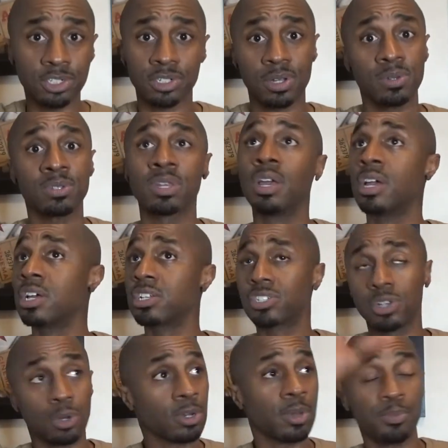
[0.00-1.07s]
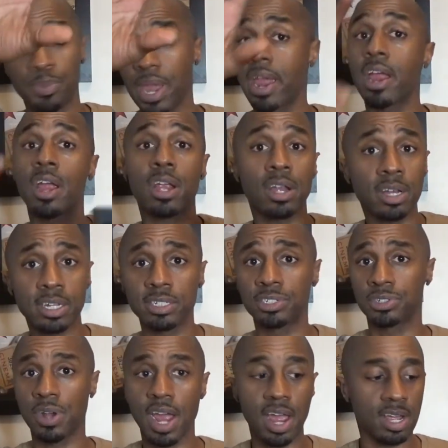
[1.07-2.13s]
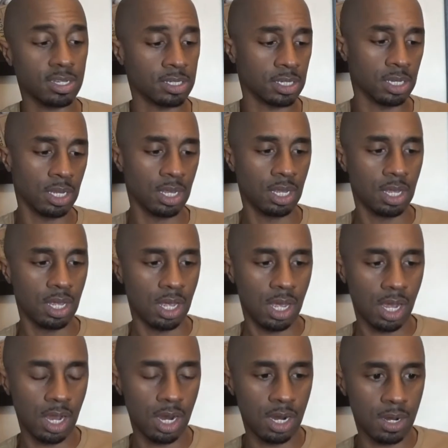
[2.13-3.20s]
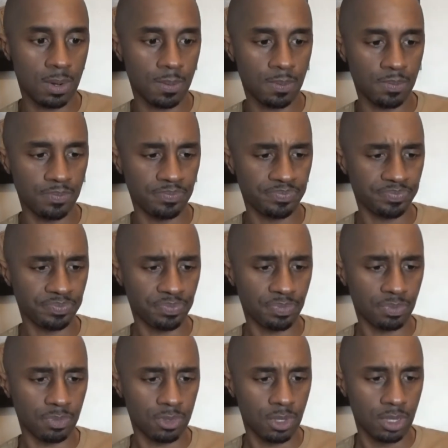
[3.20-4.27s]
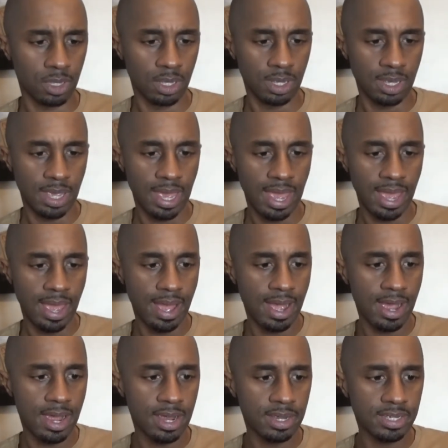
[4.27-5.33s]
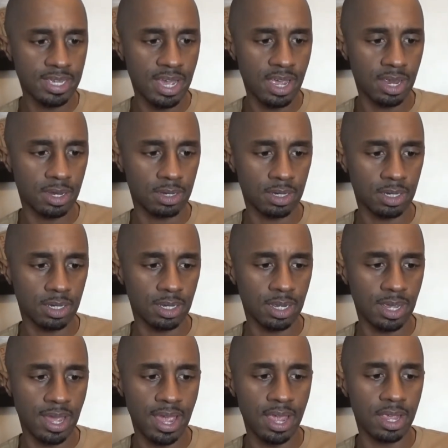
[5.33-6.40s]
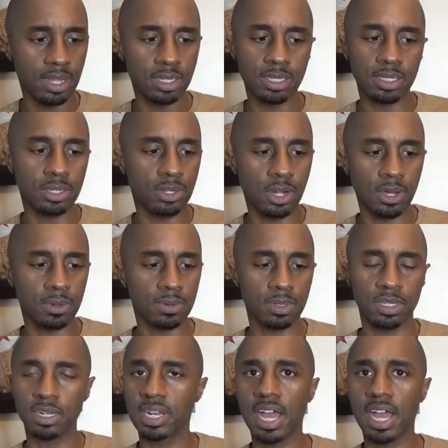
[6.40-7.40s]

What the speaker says: shows, so compare and contrast. And, you know, they're